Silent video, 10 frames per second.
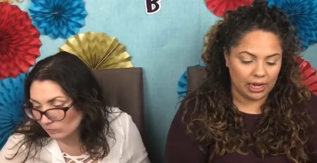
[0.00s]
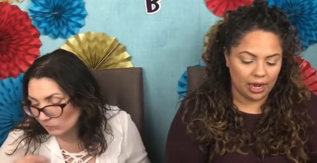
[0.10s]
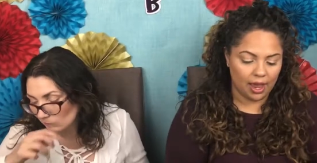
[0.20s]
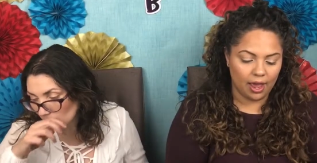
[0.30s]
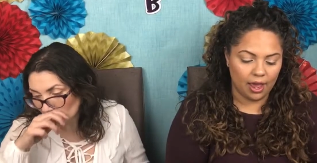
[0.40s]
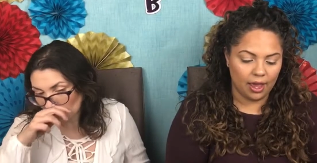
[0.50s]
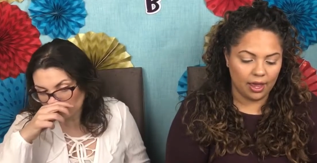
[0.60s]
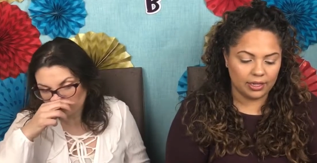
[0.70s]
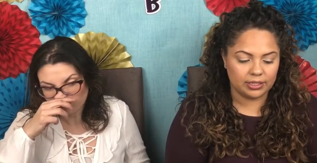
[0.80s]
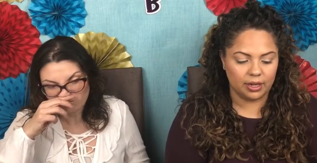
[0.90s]

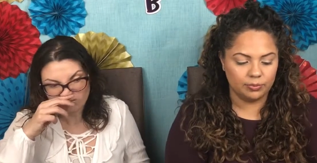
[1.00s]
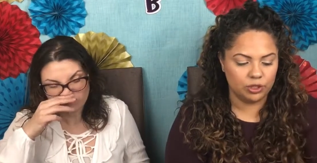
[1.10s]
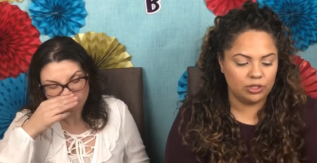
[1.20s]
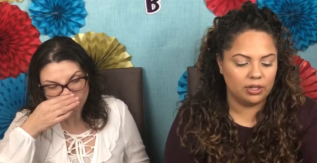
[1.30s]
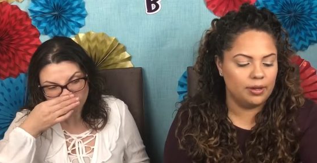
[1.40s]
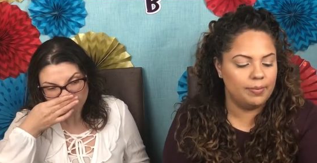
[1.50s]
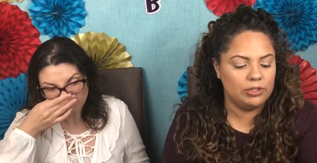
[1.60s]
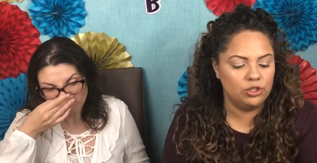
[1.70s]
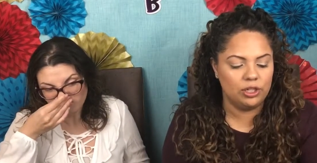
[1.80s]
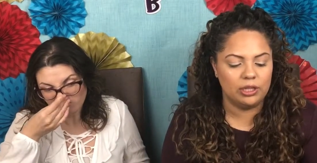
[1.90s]
Speaker 1: next, I'm just gonna
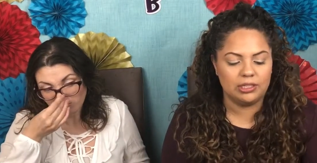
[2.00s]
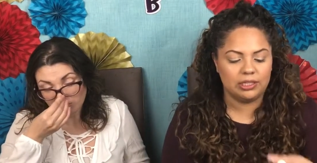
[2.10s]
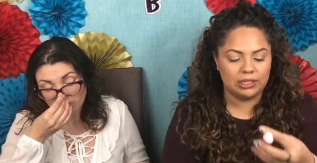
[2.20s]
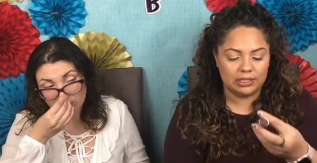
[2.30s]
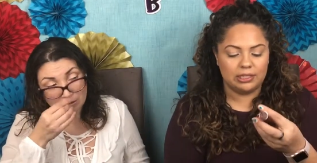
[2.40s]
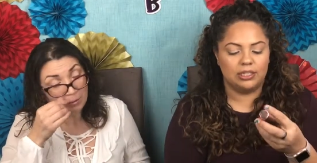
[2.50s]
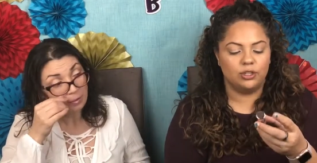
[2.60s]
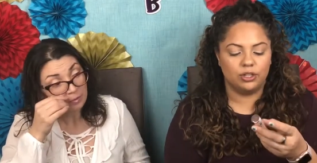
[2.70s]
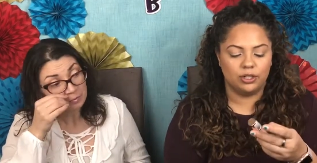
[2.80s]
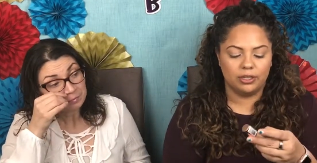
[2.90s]
mention this
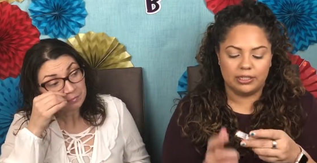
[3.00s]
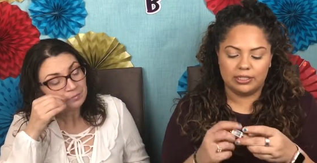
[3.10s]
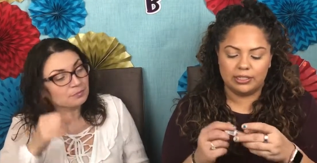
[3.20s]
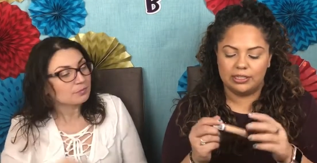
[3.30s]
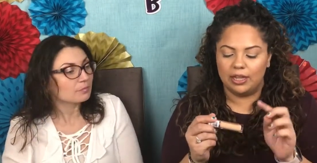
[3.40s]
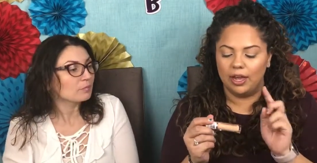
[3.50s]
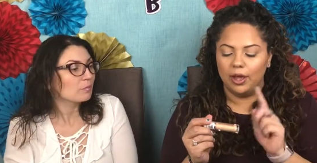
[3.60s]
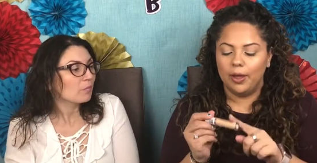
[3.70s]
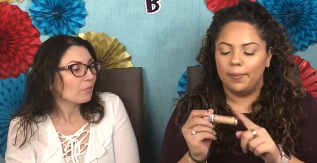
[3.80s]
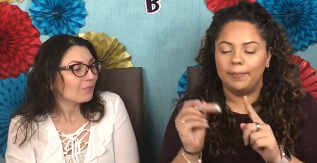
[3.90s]
concealer. This is the
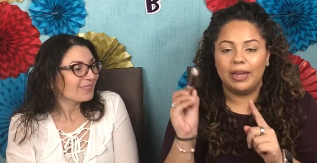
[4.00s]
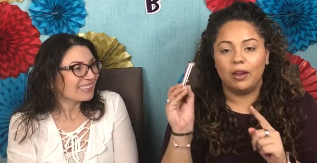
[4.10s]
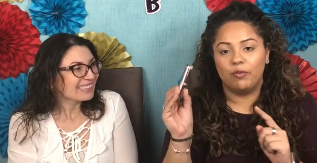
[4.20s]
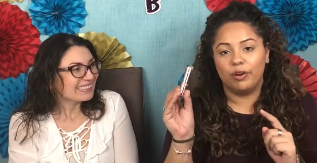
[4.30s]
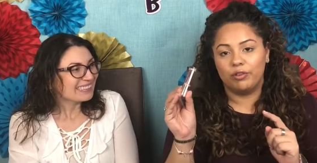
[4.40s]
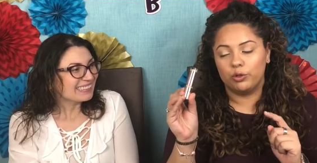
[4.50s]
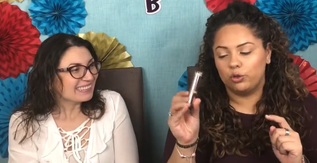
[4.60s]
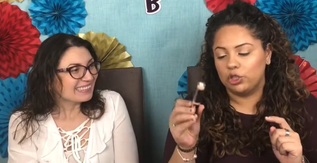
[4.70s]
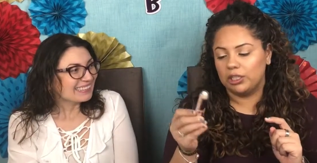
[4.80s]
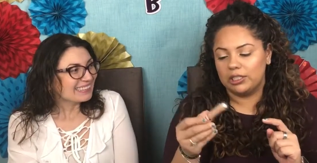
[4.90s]
Makeup
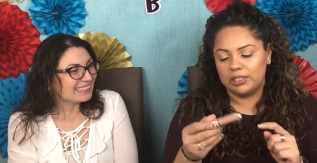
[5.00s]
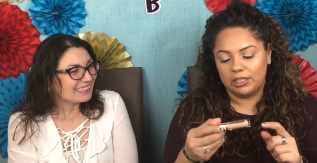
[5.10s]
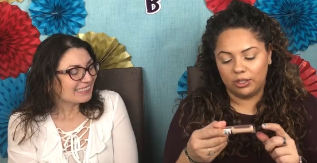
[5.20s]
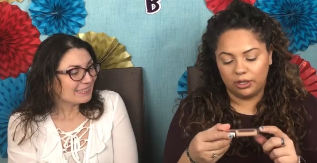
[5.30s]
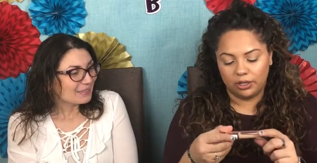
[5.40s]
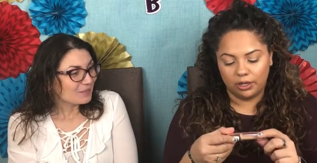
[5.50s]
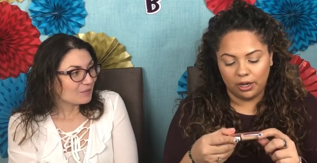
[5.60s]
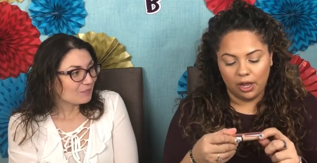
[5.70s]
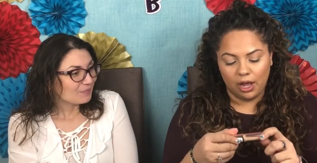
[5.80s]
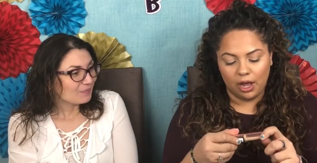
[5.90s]
Revolution concealer.
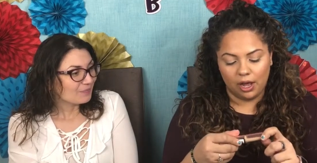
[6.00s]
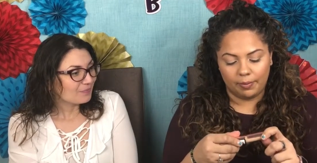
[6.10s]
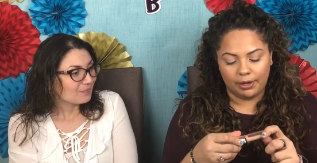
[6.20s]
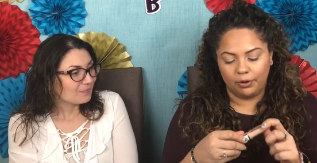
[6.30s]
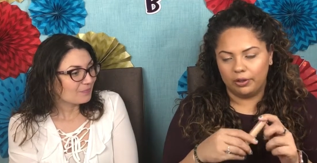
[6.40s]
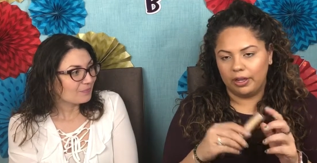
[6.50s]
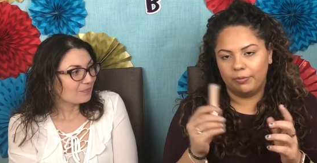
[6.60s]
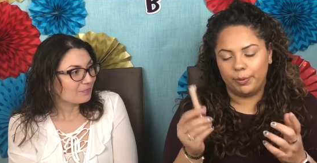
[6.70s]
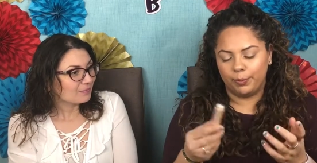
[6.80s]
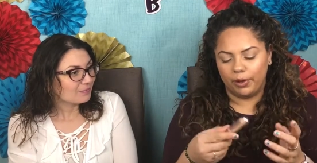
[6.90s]
Um, I know a lot of
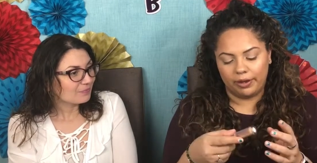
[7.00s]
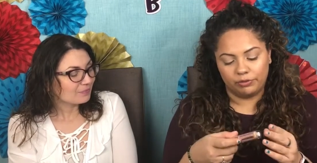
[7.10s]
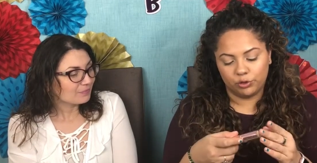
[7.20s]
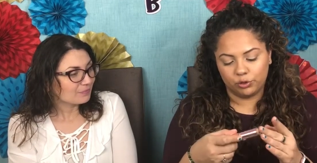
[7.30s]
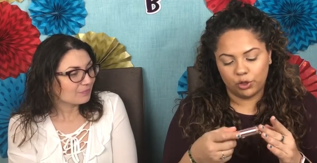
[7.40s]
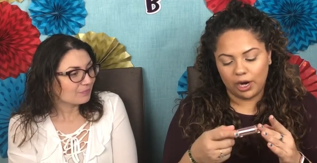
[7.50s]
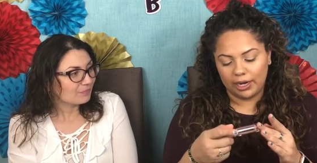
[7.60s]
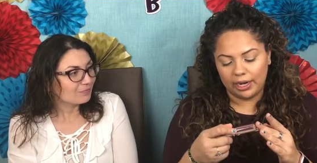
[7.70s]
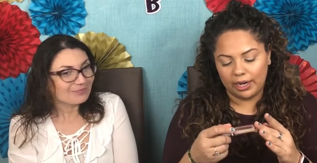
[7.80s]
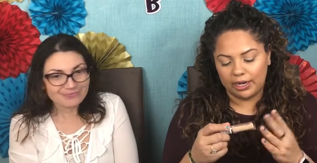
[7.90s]
people have tried
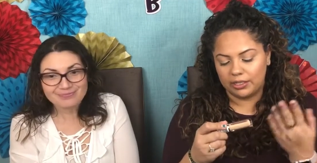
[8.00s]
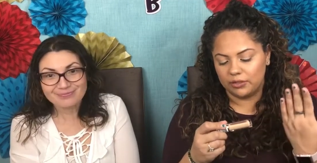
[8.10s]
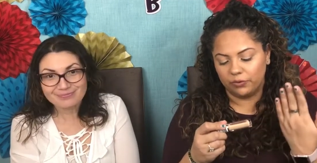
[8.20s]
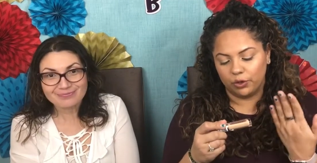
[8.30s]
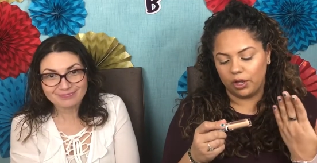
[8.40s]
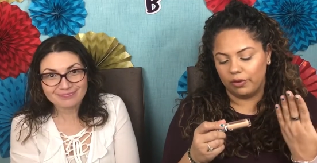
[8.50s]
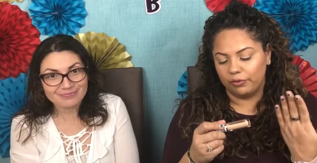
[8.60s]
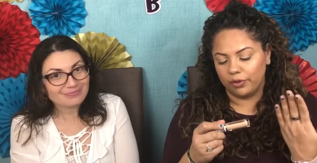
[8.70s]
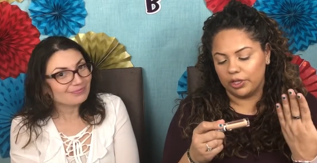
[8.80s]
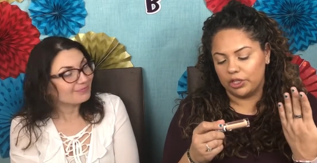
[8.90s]
it. It's full
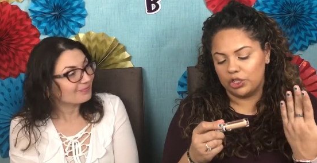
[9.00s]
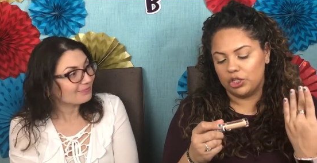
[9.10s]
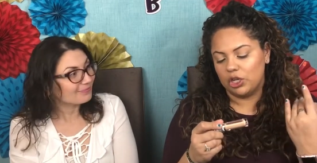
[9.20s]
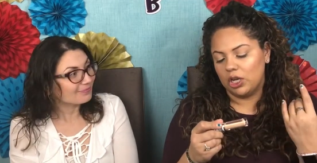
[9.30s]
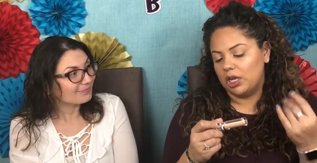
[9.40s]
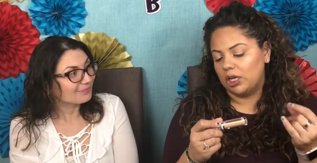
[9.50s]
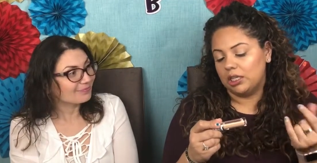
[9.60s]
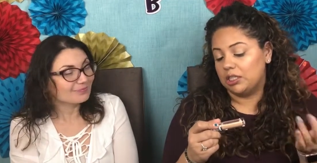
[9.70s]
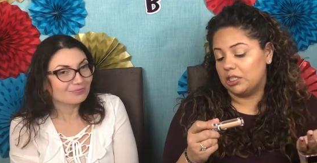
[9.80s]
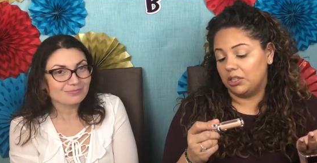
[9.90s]
coverage
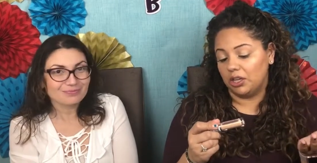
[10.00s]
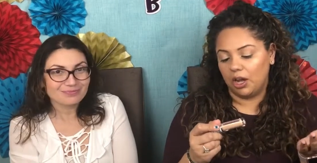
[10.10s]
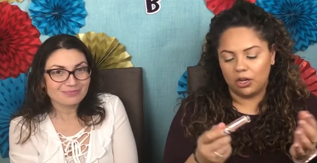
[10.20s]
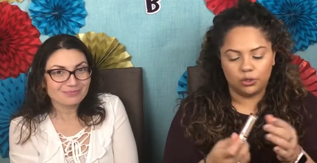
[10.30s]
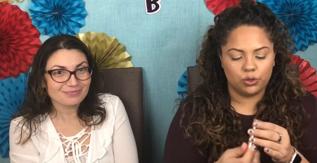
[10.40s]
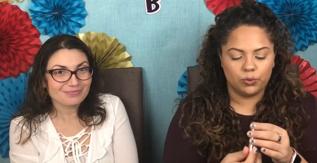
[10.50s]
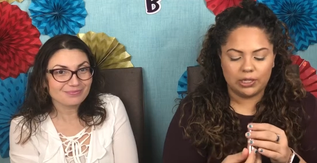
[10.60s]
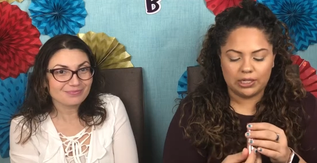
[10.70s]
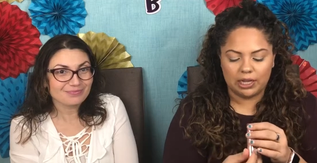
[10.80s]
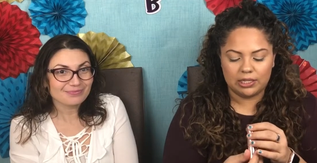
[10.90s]
concealing contour. What is
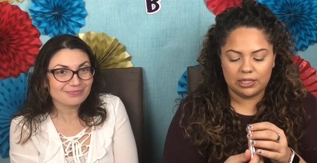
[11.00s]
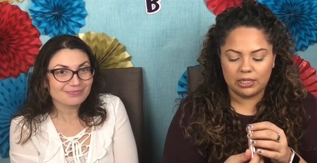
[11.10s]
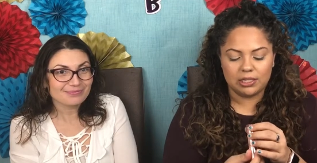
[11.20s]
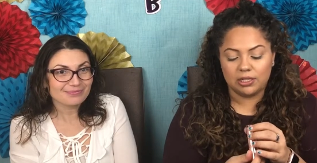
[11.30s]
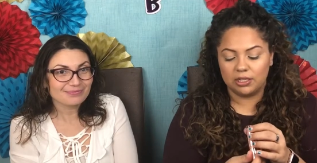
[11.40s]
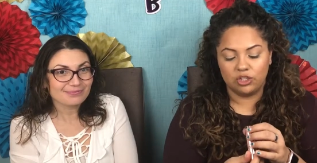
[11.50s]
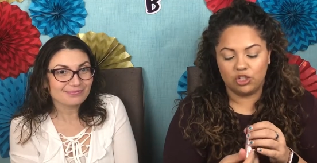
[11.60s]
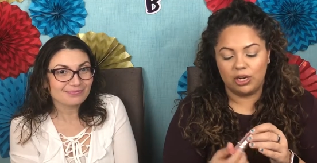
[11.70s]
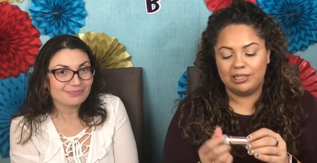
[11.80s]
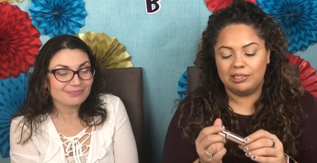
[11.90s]
that? This is in the
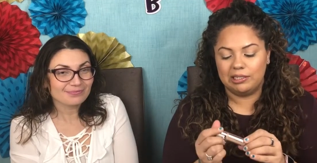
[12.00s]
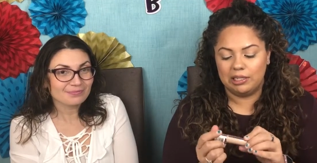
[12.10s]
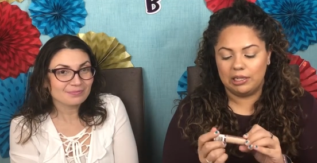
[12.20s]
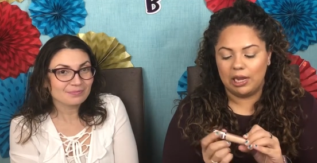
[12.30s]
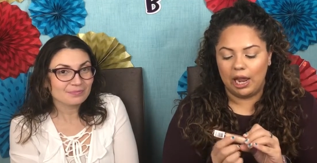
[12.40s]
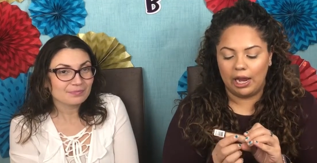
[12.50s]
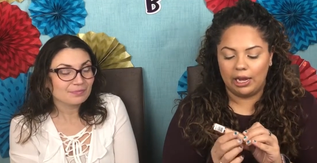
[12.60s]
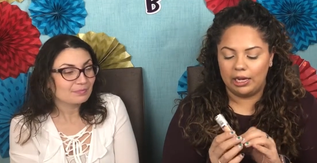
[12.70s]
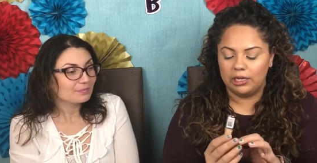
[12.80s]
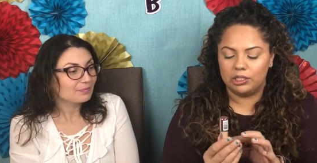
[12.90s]
shade
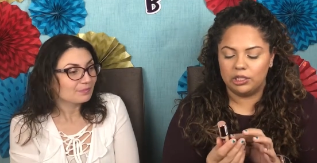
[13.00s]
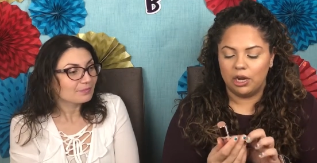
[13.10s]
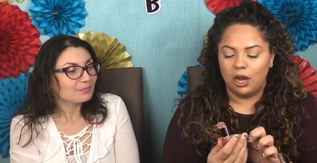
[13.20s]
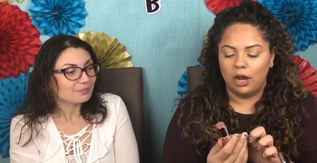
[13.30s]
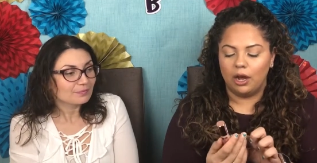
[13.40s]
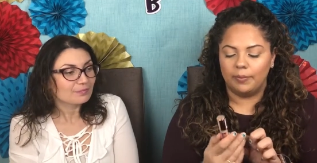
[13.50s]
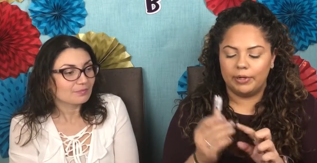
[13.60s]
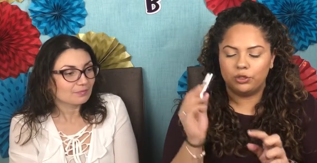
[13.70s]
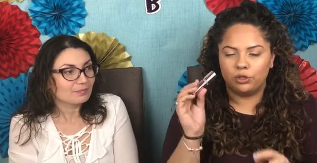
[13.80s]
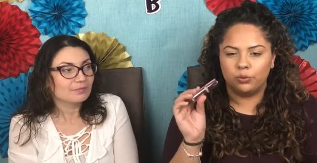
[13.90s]
C8. Um, I
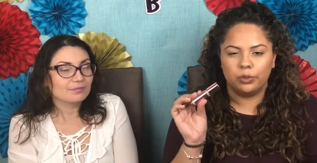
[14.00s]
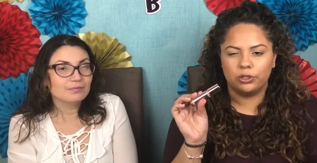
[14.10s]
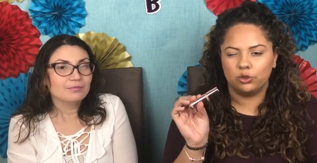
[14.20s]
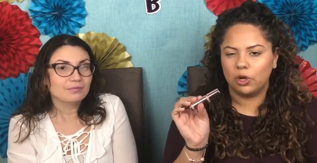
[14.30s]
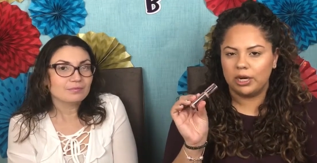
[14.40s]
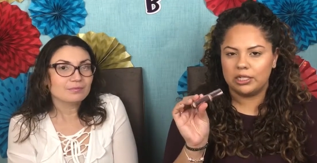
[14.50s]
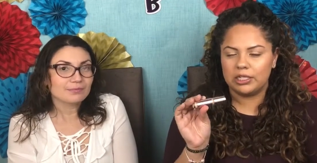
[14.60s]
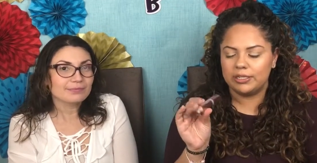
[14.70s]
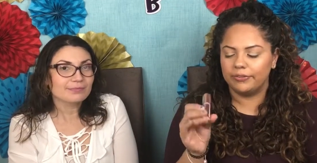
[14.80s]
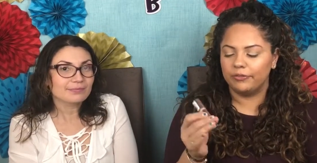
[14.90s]
do want to try a
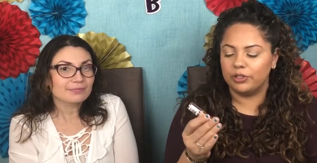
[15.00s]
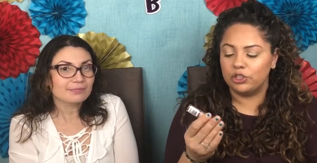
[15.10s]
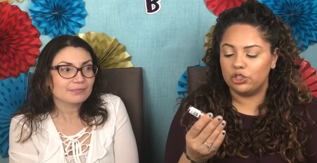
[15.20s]
different